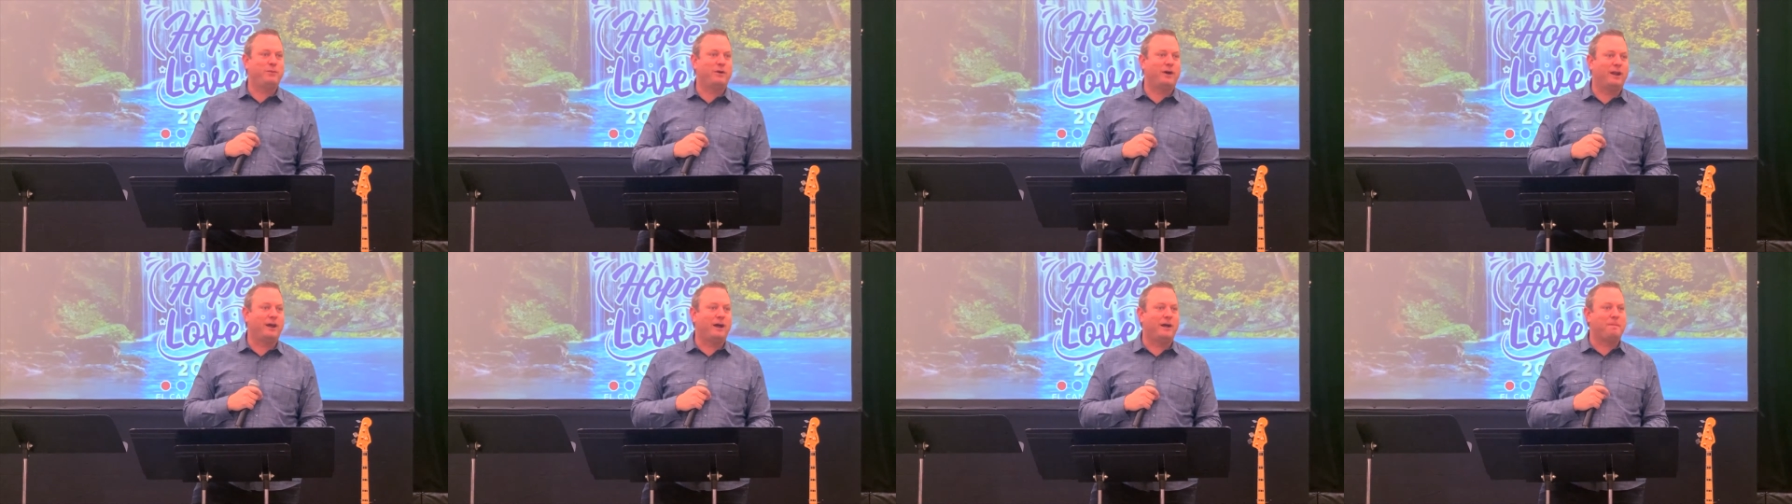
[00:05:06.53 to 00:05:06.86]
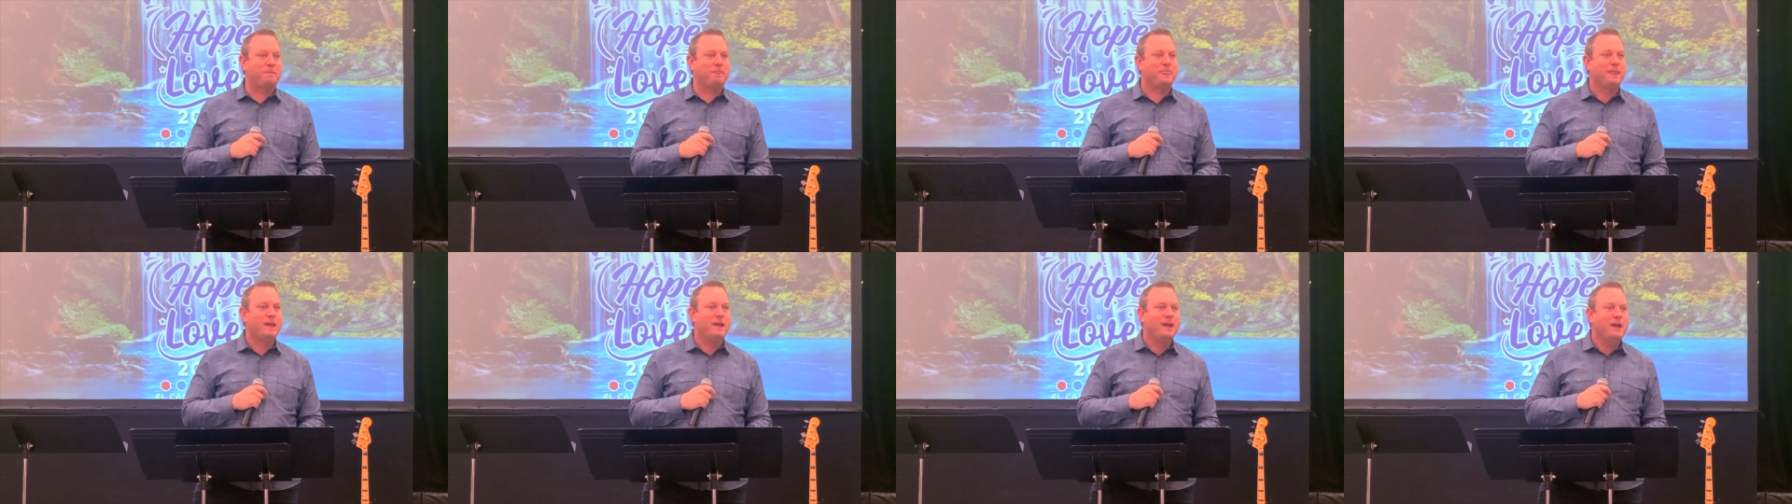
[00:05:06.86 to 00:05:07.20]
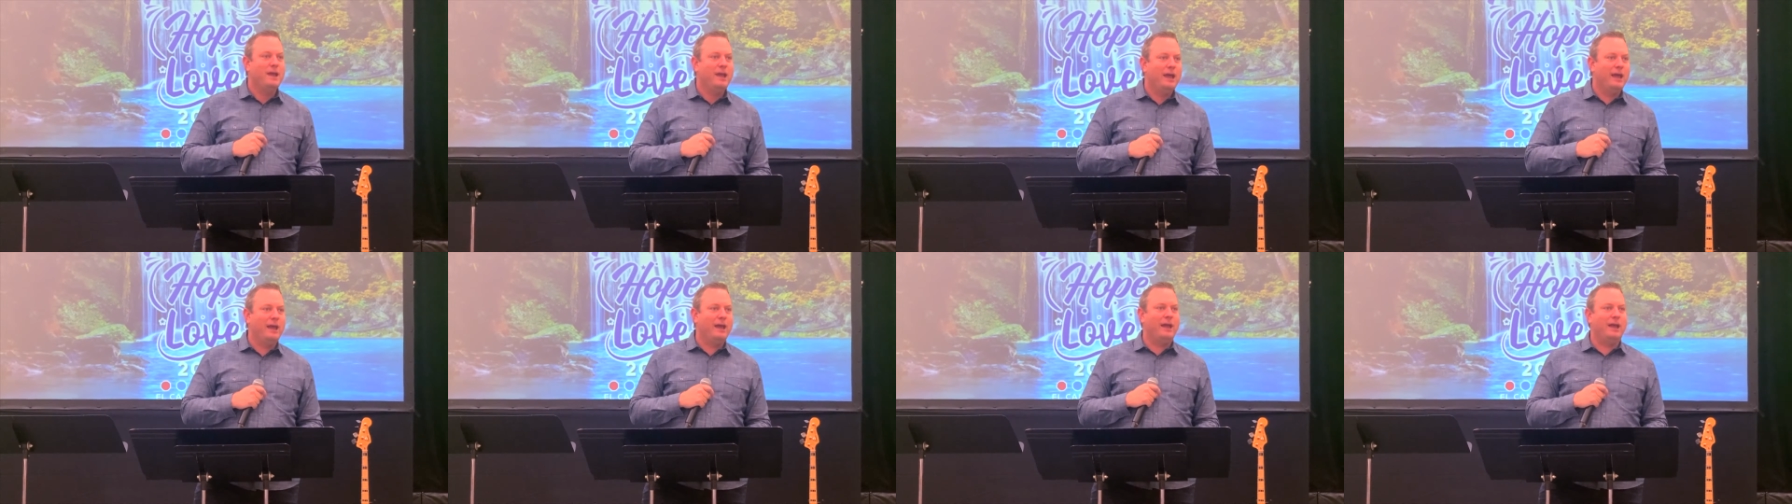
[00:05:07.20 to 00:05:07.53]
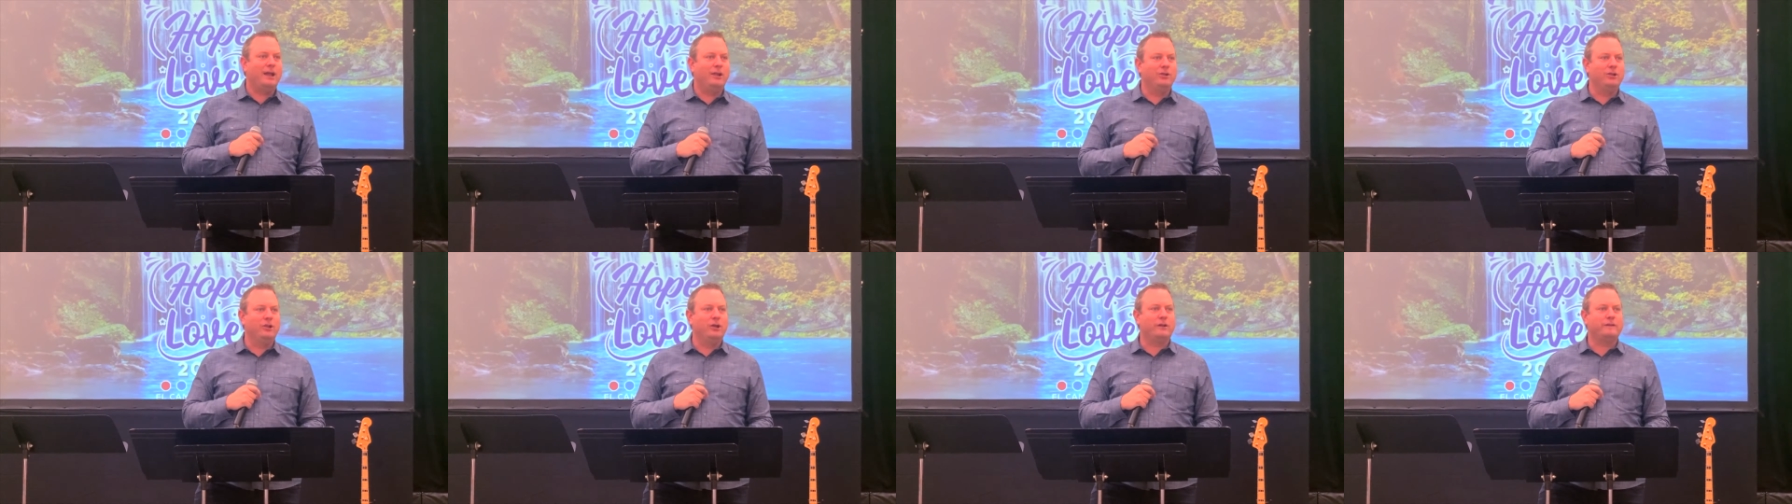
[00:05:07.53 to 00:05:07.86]
But um, it,
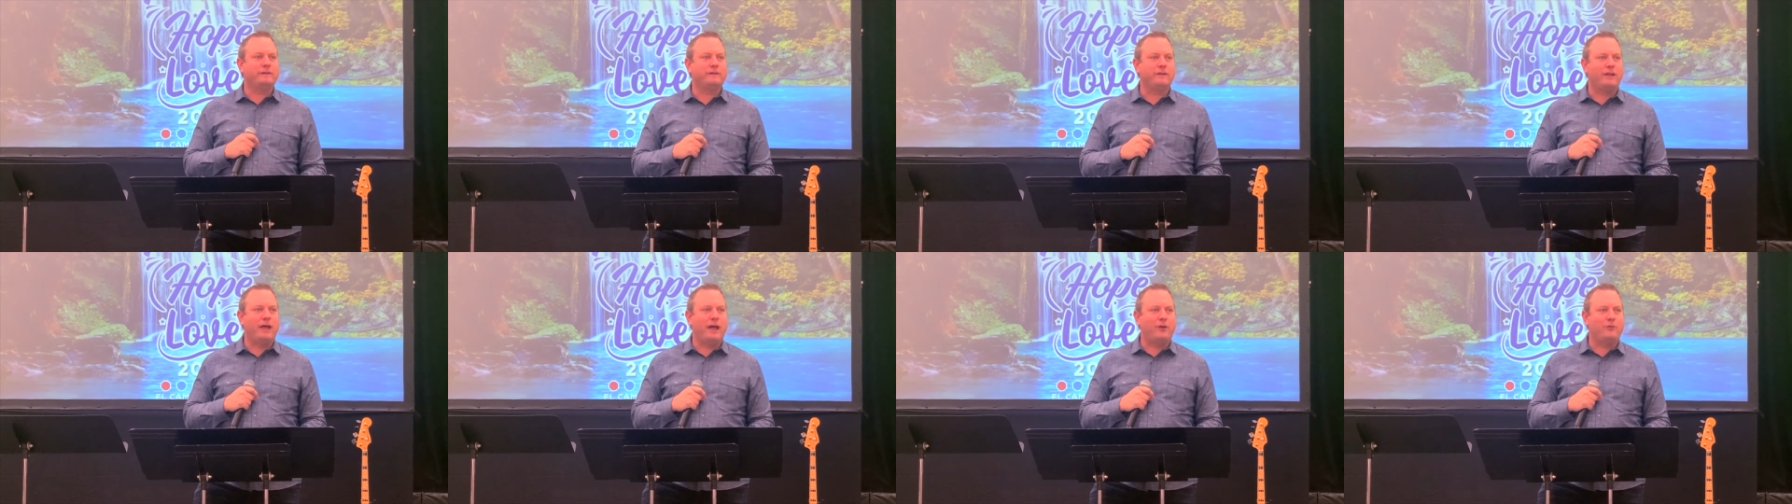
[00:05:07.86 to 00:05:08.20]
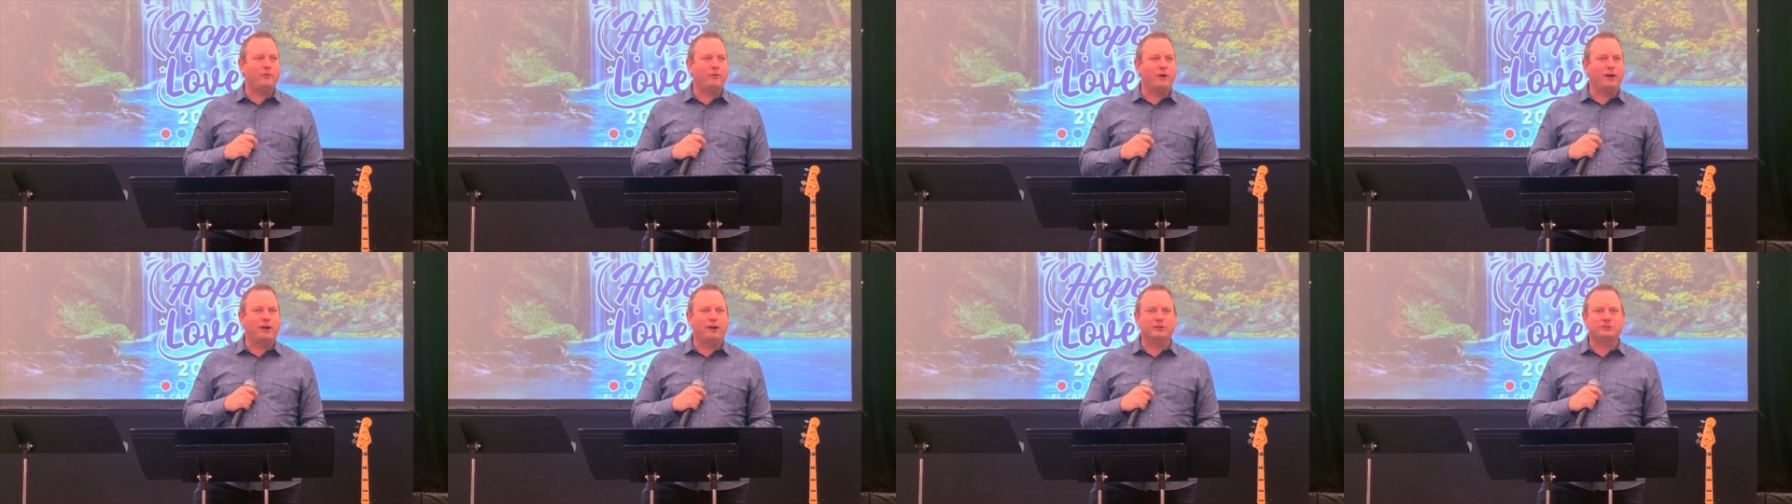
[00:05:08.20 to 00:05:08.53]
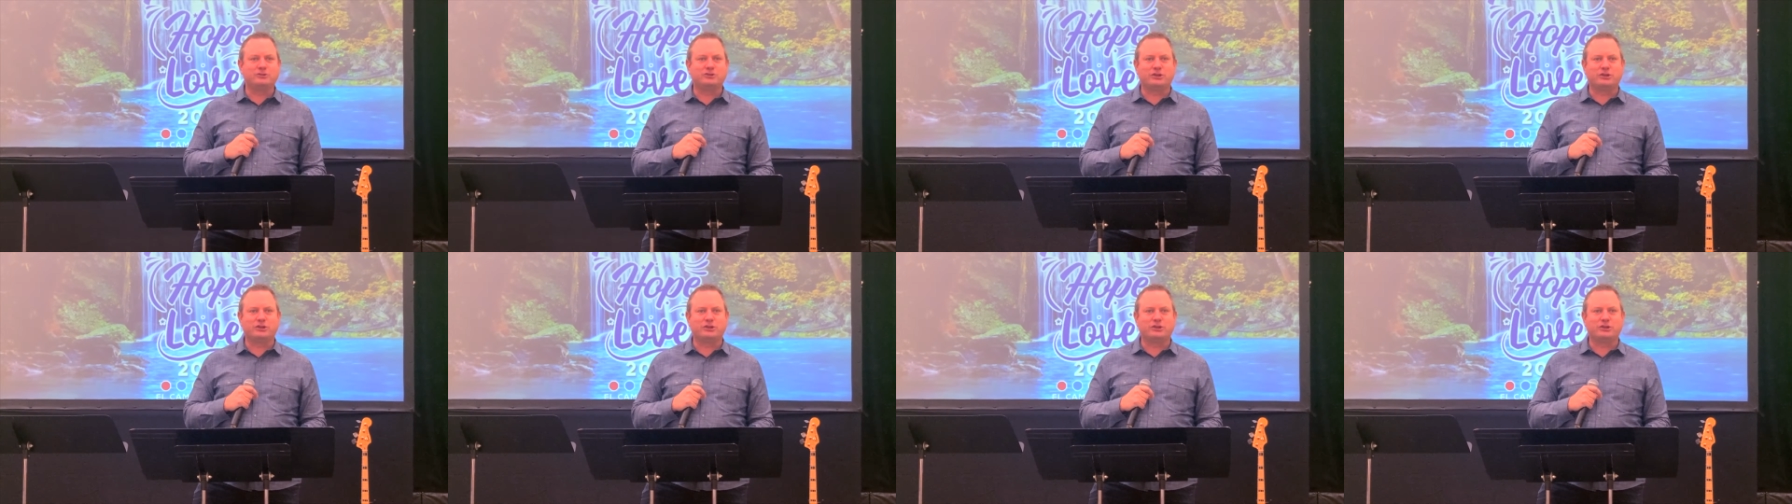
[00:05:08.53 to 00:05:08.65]
it looks like we're on